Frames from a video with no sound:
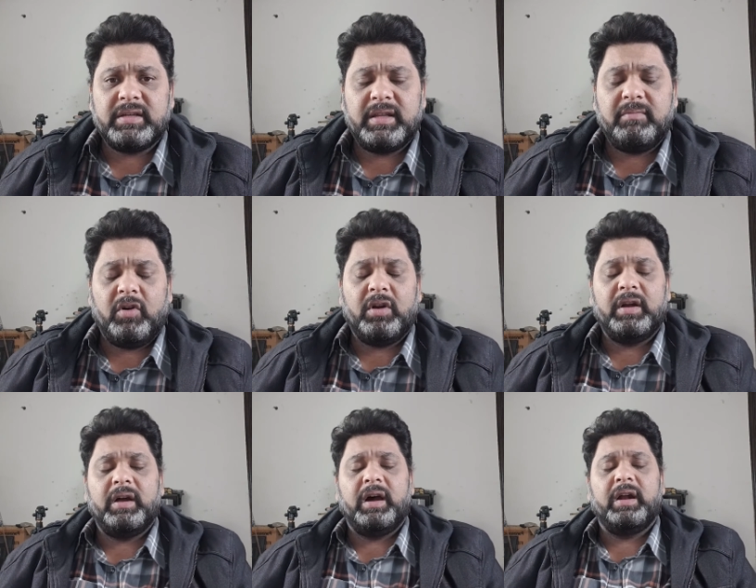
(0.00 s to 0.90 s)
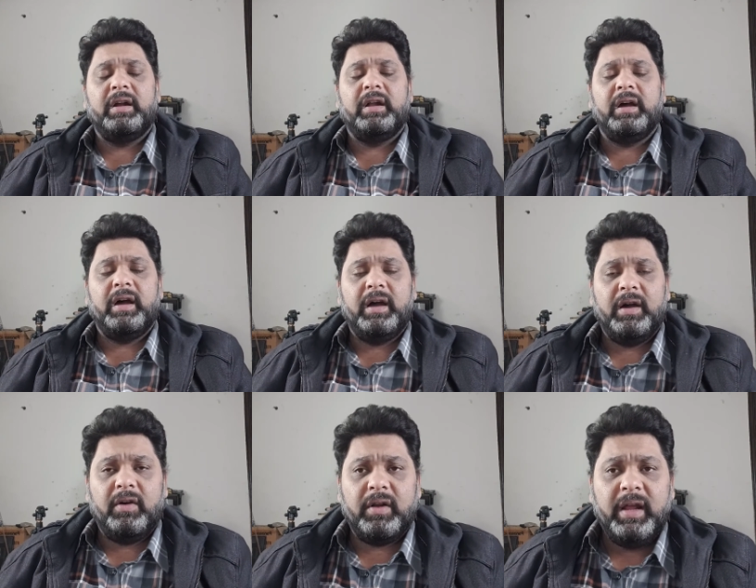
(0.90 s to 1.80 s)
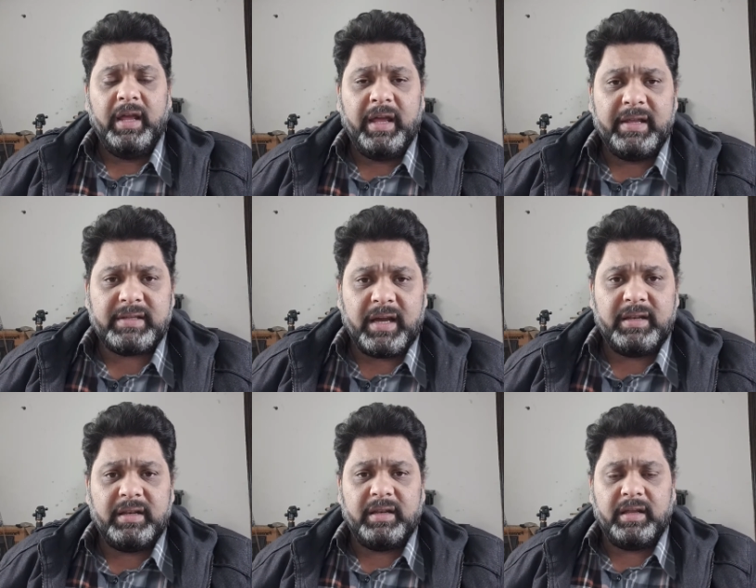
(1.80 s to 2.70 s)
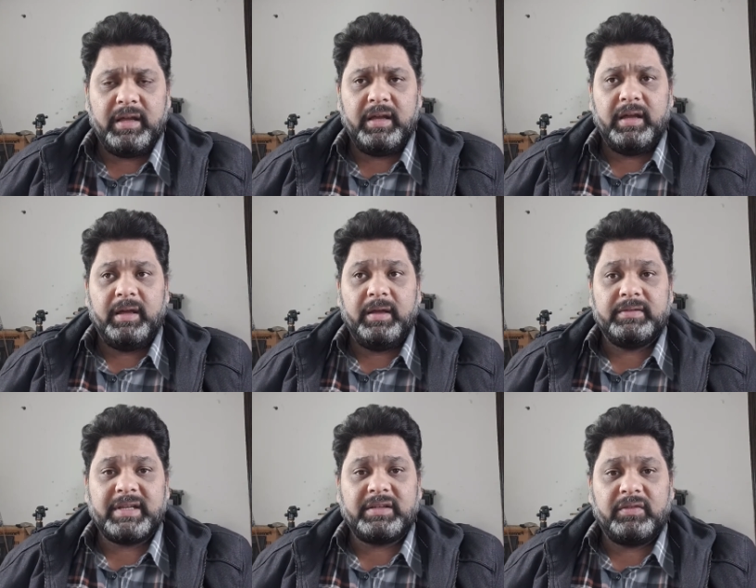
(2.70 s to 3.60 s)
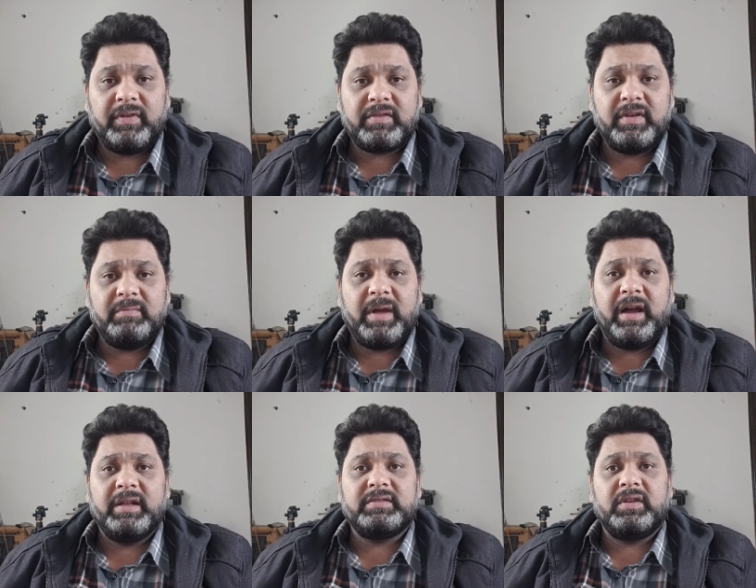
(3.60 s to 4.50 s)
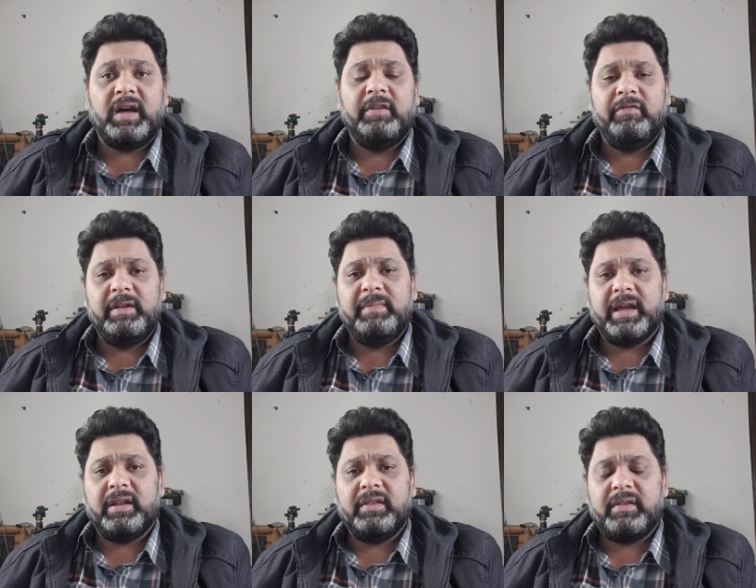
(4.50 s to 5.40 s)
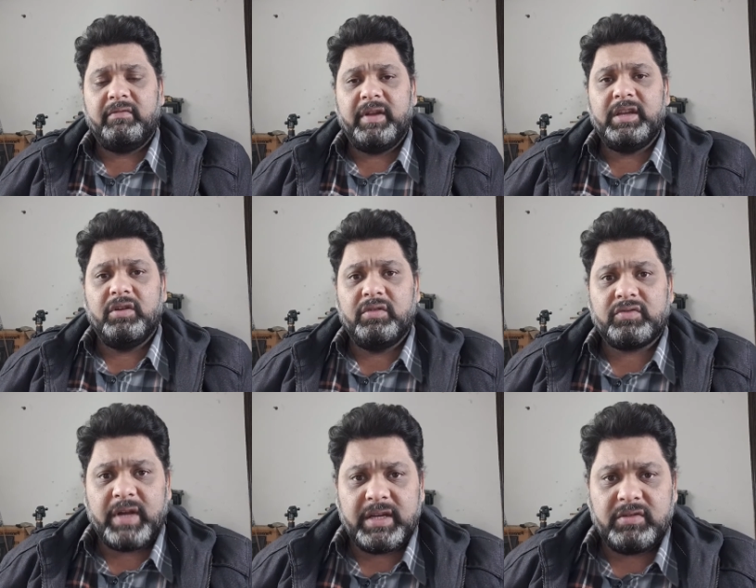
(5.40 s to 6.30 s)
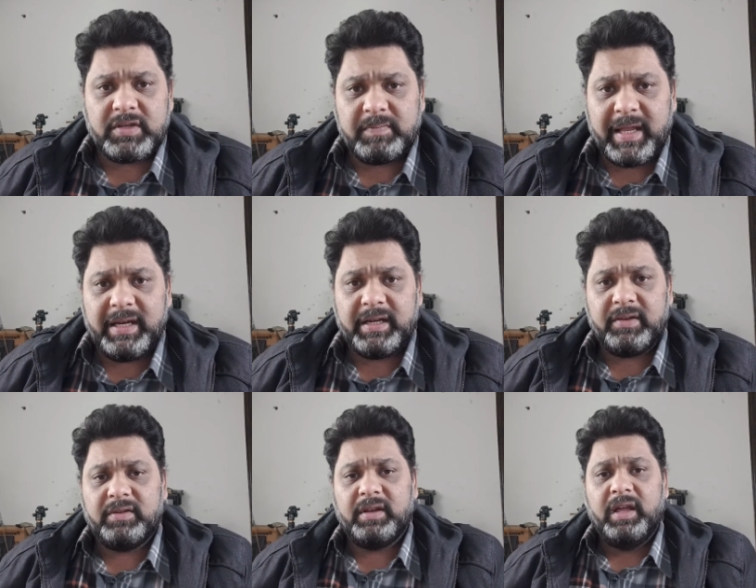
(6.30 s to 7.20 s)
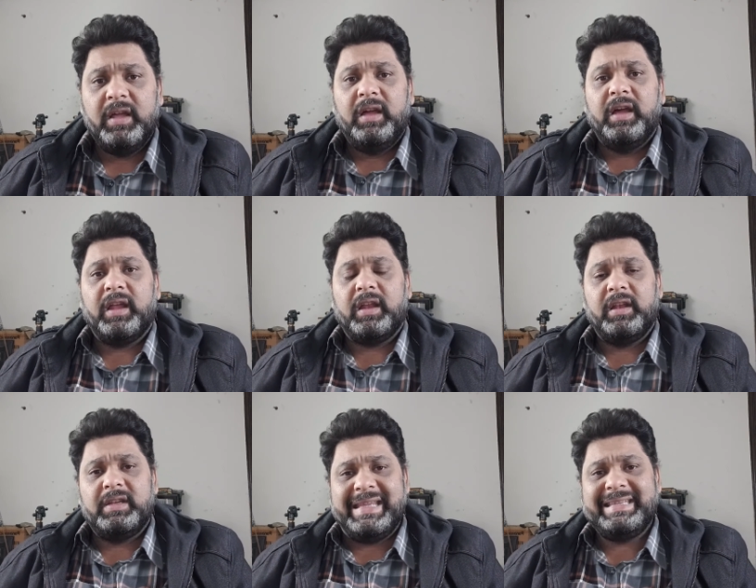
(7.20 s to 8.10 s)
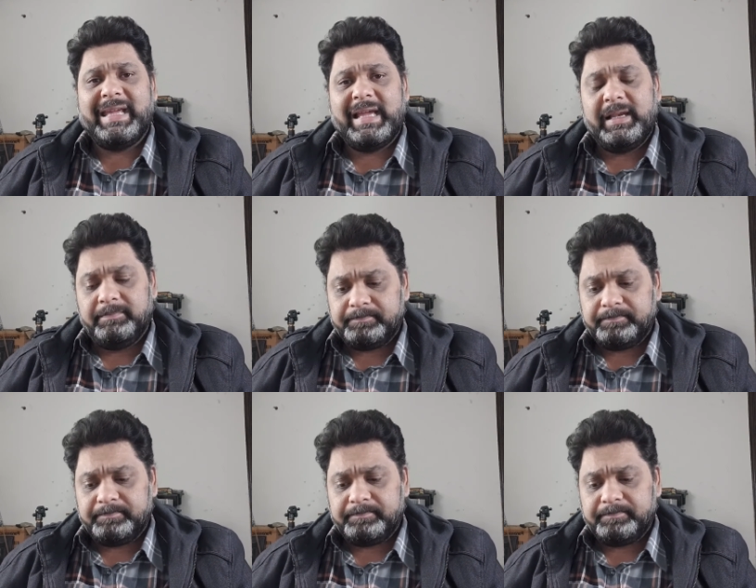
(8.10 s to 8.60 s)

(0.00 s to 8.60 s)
them or is unsatisfactory in my answer, I will make another video trying to explain it in detail.